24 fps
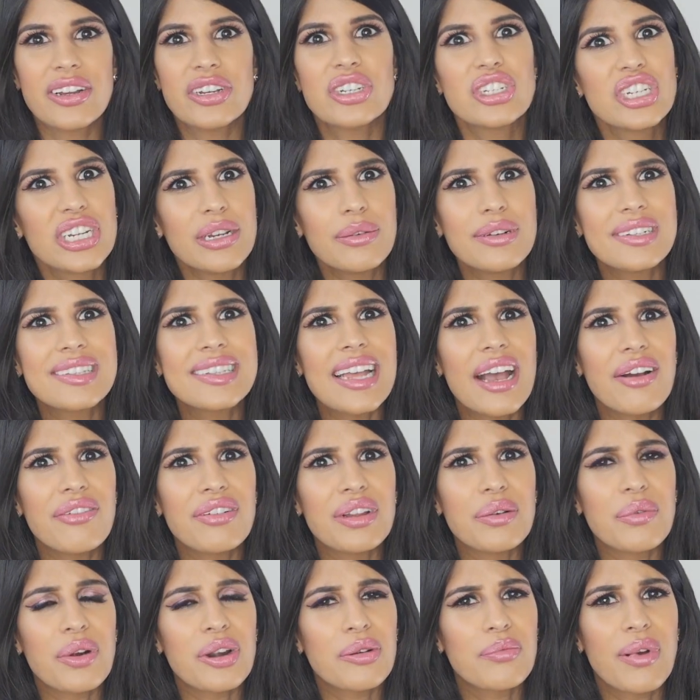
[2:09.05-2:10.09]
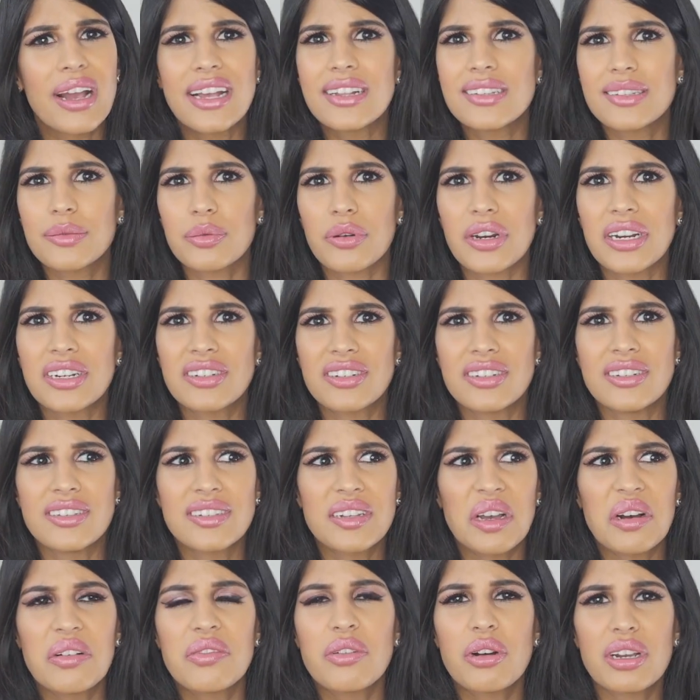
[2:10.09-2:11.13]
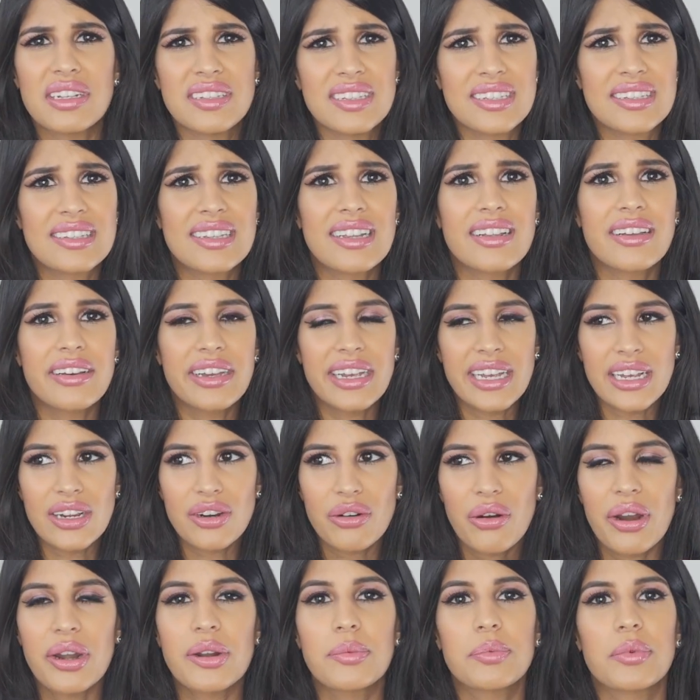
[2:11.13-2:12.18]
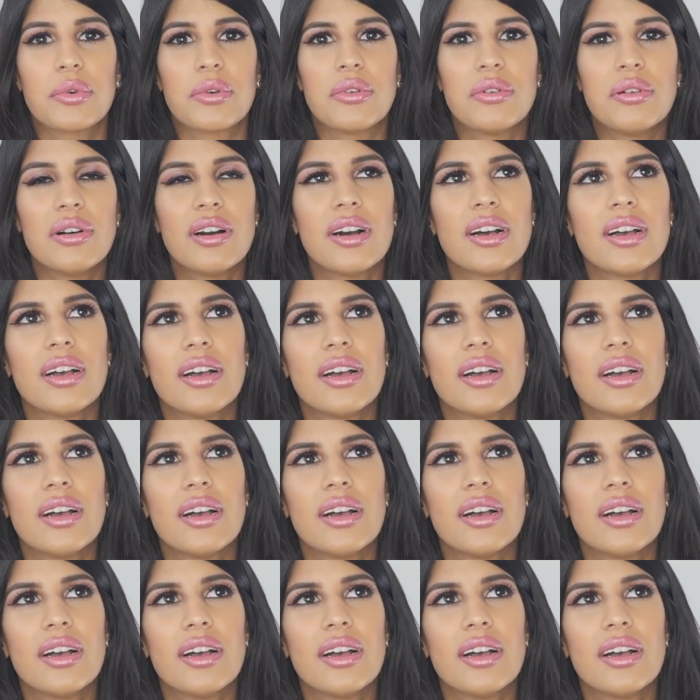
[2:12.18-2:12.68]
She was definitely one of my inspirations. Her voice is incredible.